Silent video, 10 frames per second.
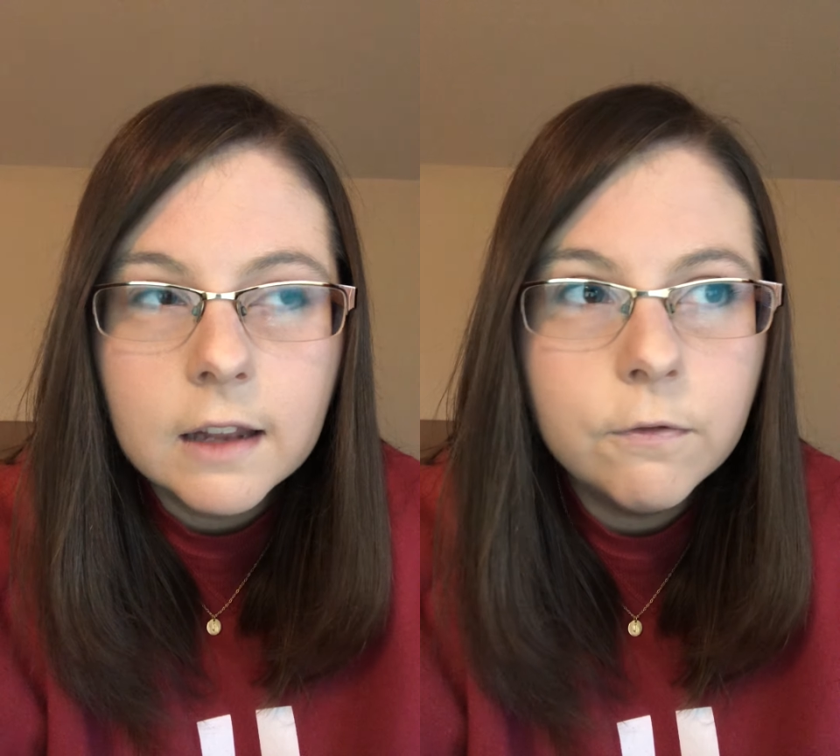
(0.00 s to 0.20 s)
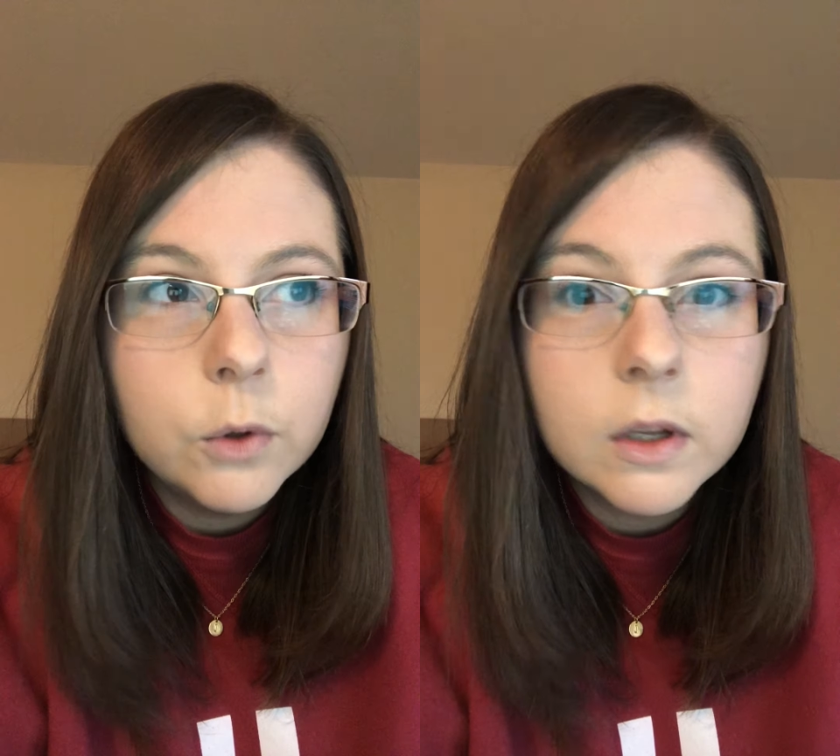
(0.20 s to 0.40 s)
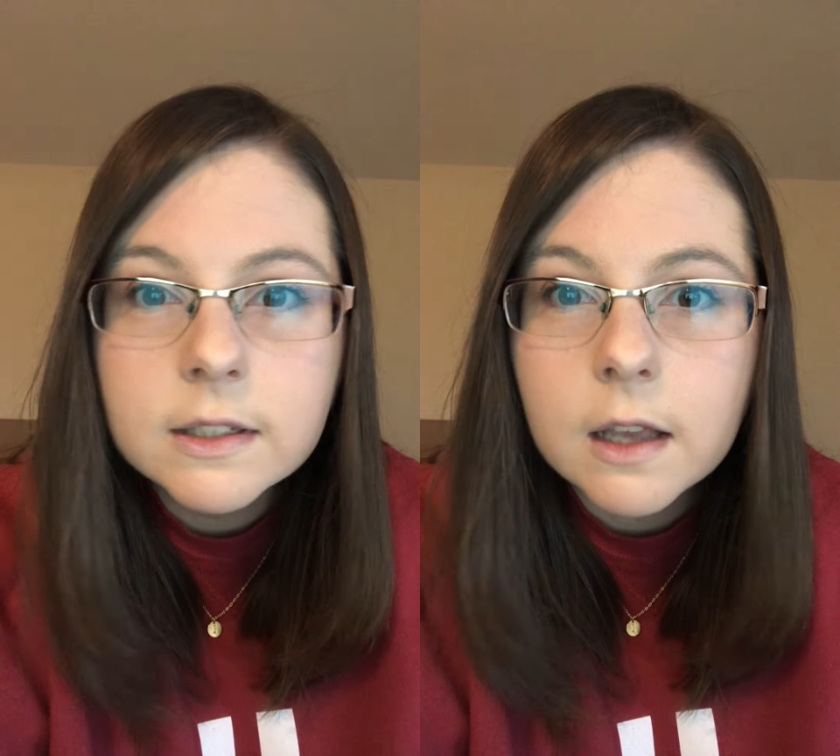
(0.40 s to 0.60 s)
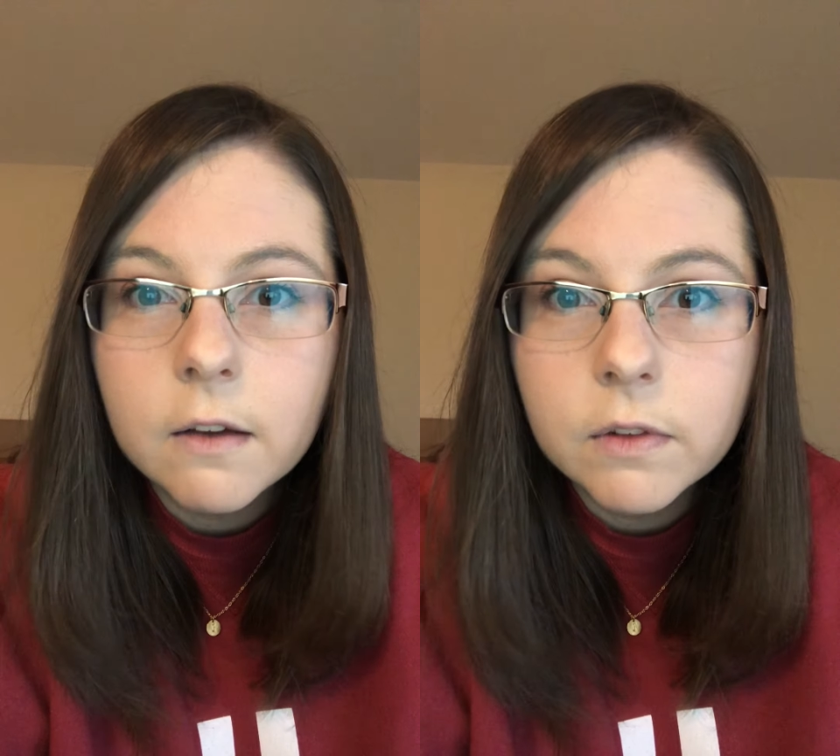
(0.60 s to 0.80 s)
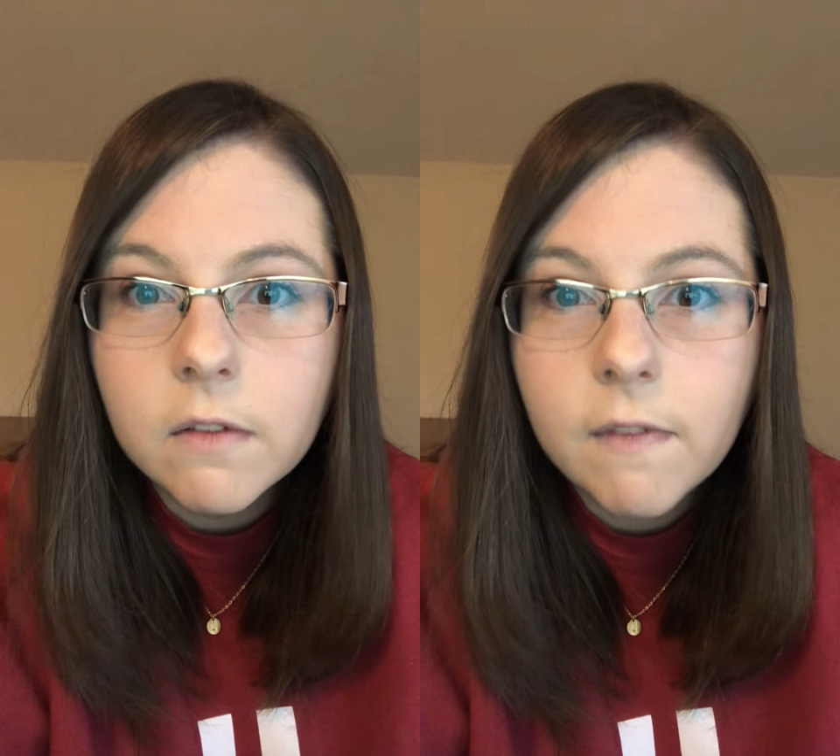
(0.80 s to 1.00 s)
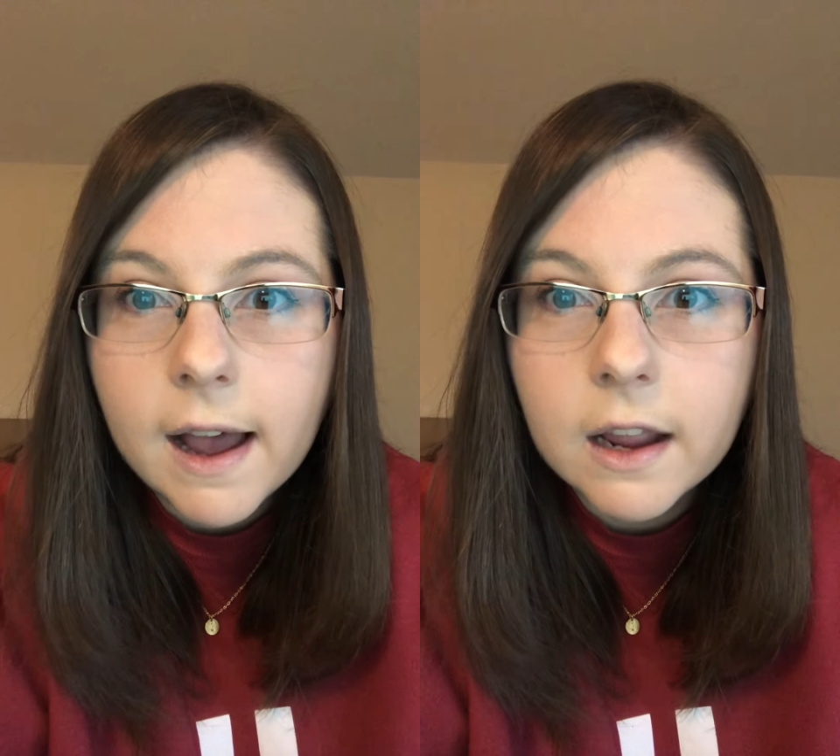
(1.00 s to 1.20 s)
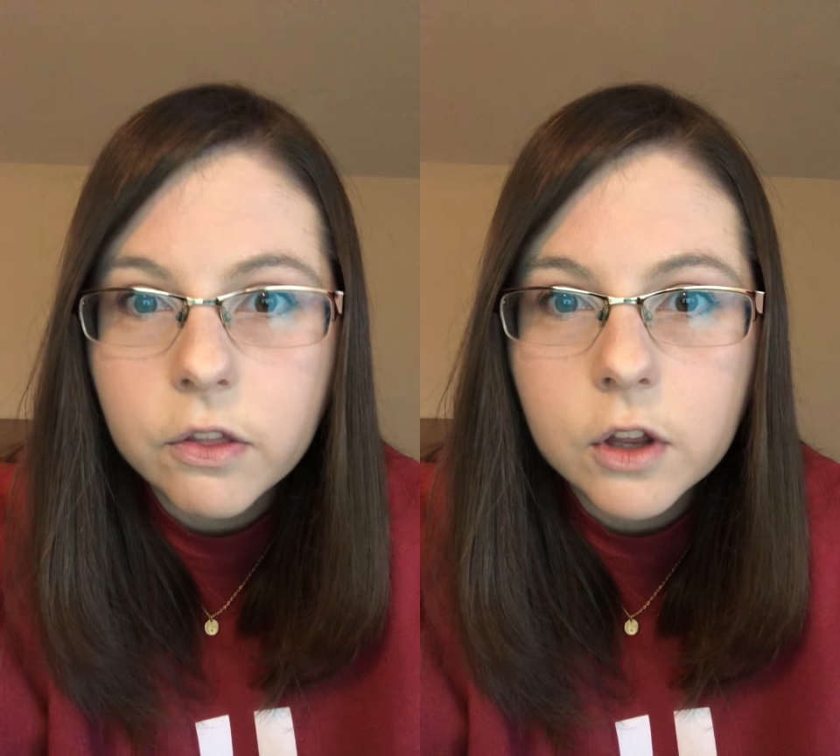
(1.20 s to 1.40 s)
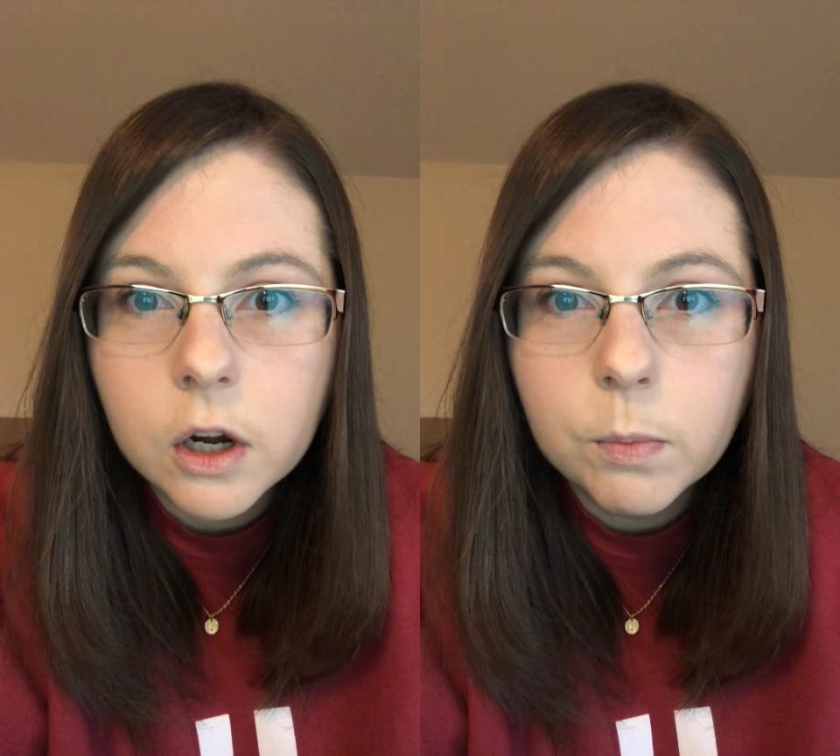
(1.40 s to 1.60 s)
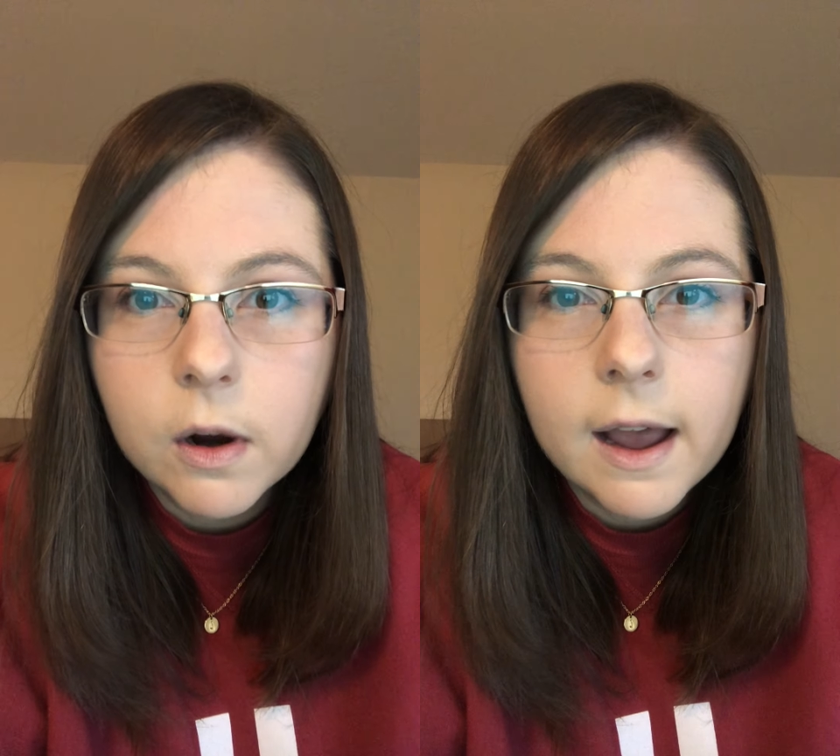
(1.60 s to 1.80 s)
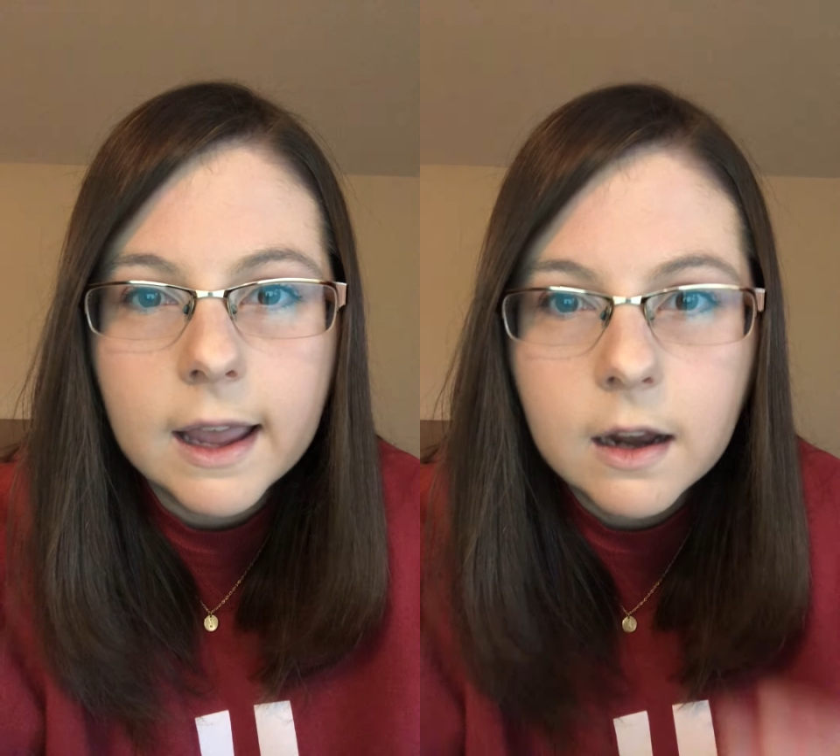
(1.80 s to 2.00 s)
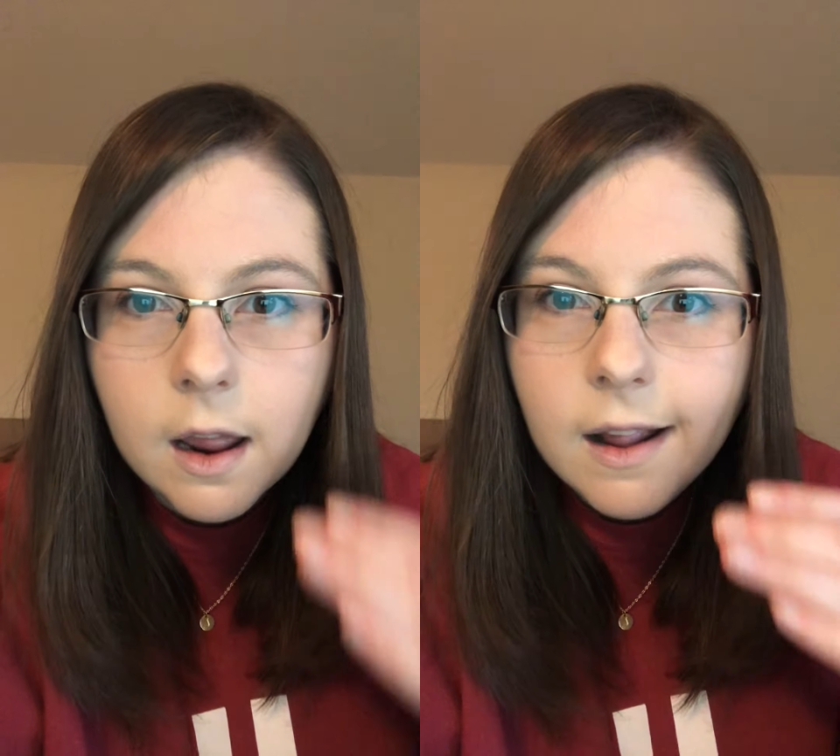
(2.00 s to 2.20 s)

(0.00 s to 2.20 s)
influence of Leviathan or pride.